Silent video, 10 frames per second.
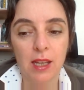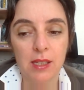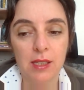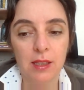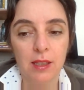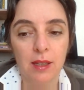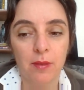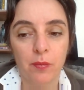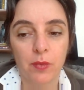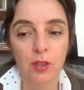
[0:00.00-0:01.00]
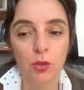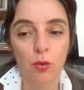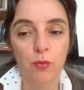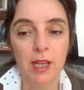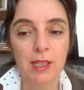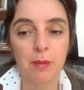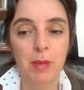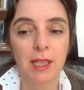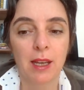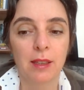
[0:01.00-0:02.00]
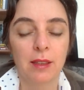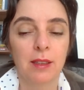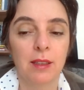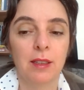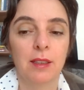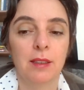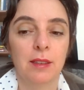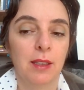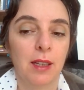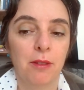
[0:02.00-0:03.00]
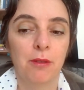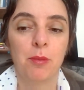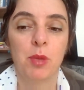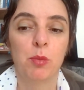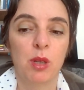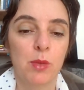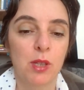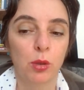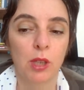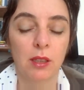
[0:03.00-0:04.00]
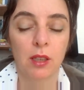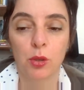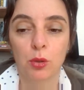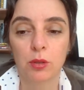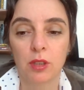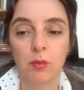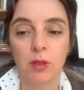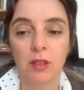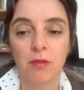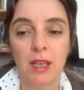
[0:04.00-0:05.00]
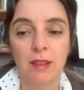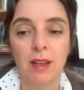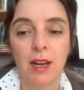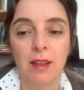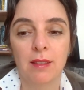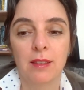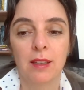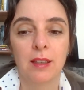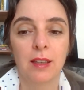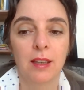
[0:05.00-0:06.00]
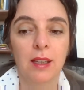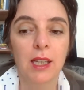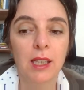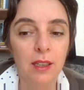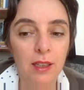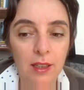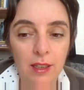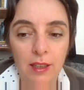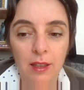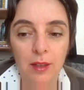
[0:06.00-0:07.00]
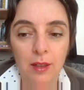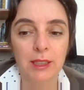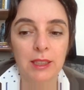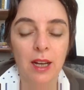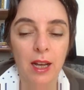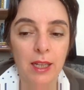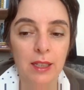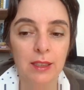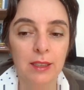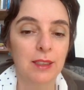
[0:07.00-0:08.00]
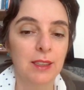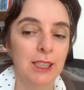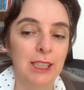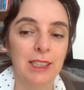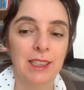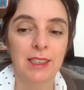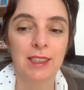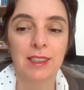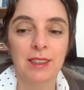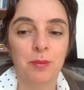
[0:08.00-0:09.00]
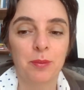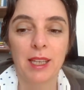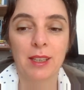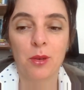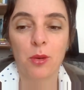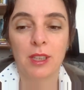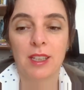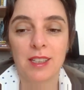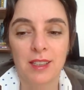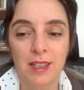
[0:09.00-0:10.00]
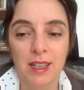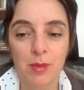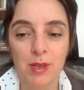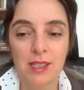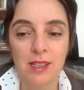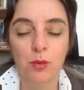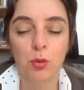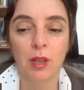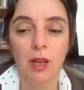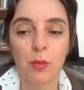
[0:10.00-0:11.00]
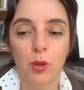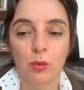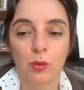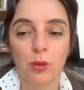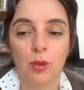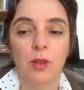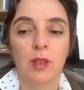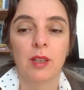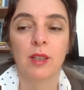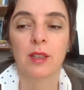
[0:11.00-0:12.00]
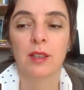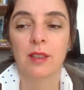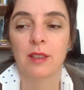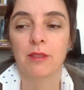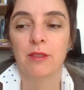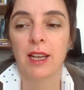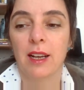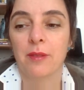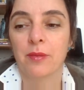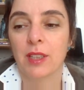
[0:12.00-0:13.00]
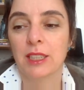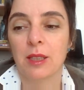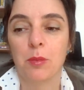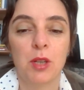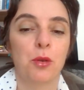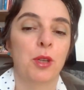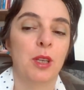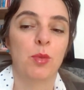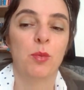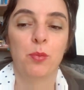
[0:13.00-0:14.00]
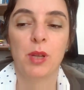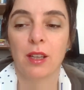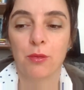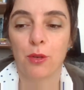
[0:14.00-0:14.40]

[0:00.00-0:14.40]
While providing a course in a workshop setting, we were focusing on each other and on the setting, the space itself. We were not making use of that unbelievable amount of resources on the internet